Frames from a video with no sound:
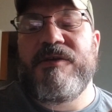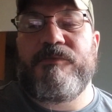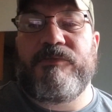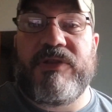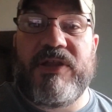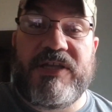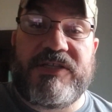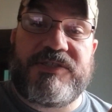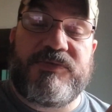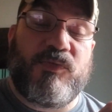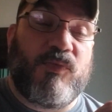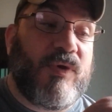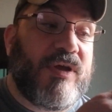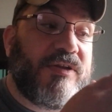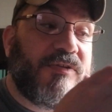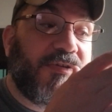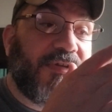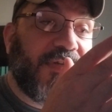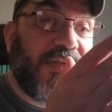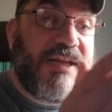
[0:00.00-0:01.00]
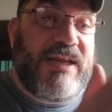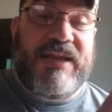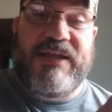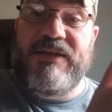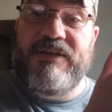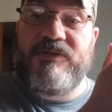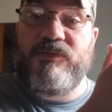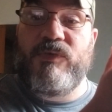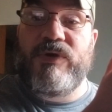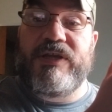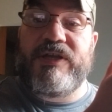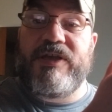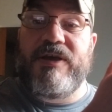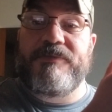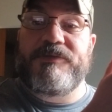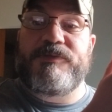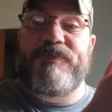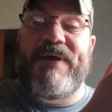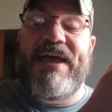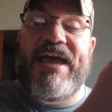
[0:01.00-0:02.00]
Plus, what what
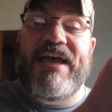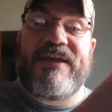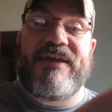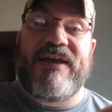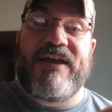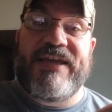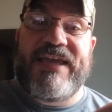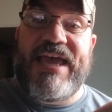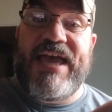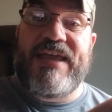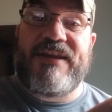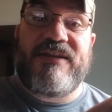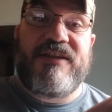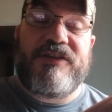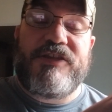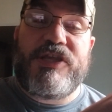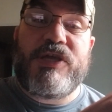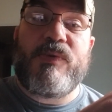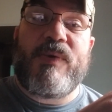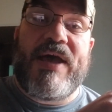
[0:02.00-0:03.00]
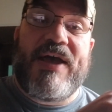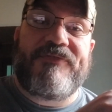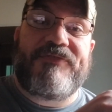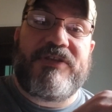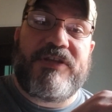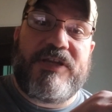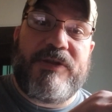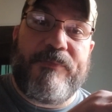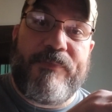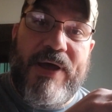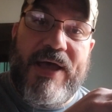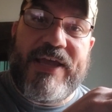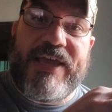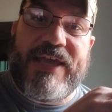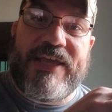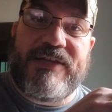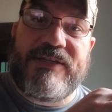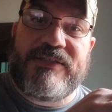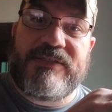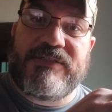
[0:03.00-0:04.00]
comes back, again, you have to debug
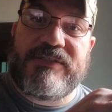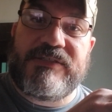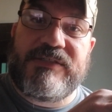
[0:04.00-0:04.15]
it.